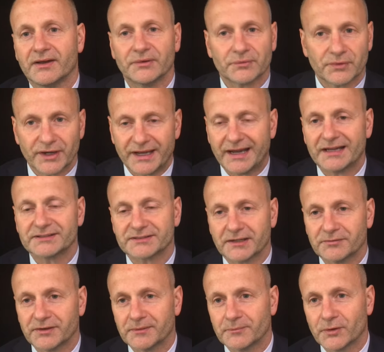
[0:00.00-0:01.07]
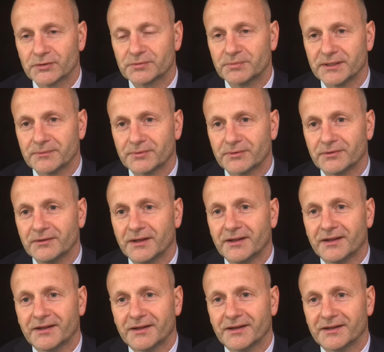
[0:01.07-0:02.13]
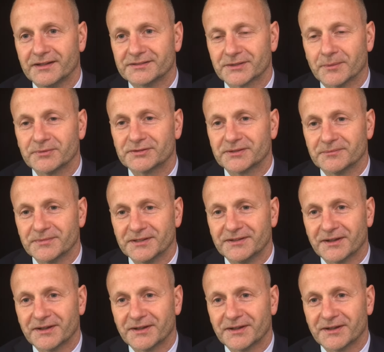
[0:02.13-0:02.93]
whereas I think most people is opposite me.